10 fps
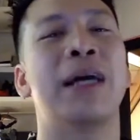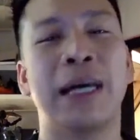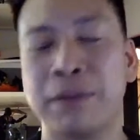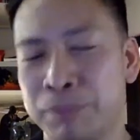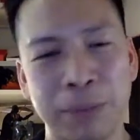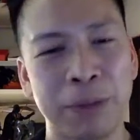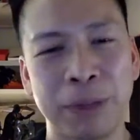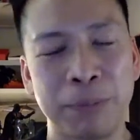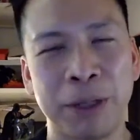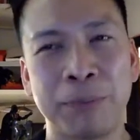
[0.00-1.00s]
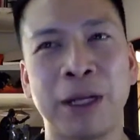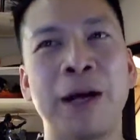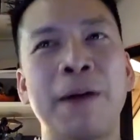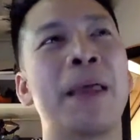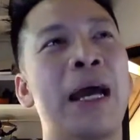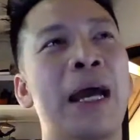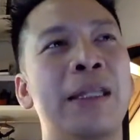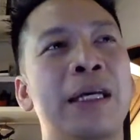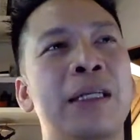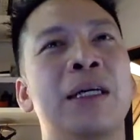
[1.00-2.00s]
and blah, blah, blah, blah, blah. And
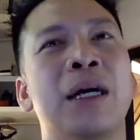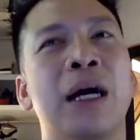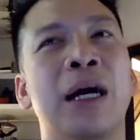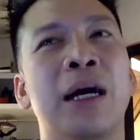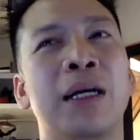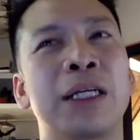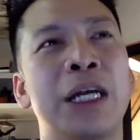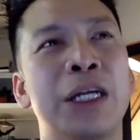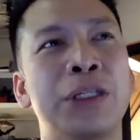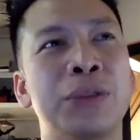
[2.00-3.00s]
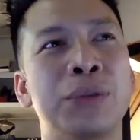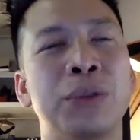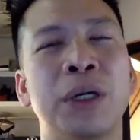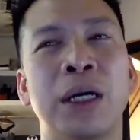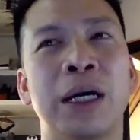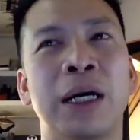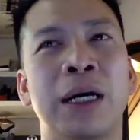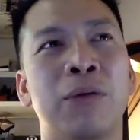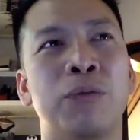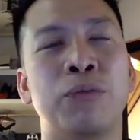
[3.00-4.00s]
then can you
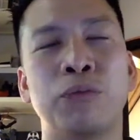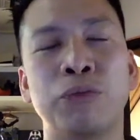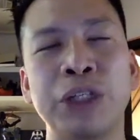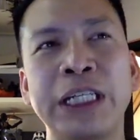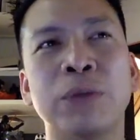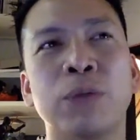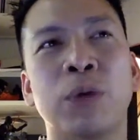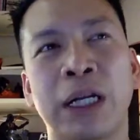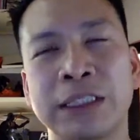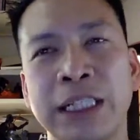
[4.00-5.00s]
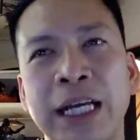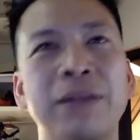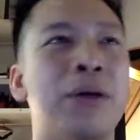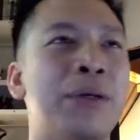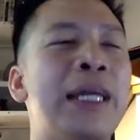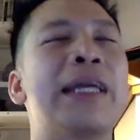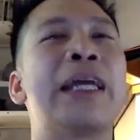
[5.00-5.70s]
read what I said? Okay.